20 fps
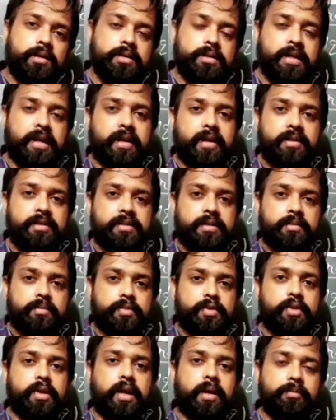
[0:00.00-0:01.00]
second sum,
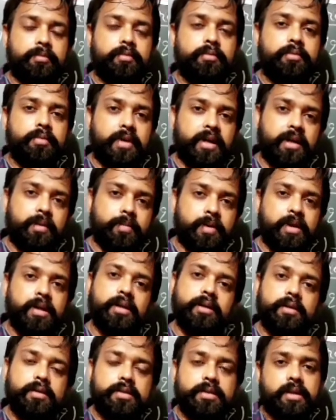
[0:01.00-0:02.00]
so you have to try by
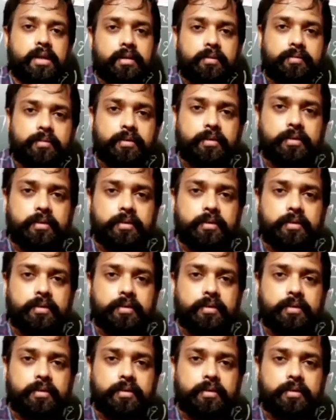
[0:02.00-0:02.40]
yourself.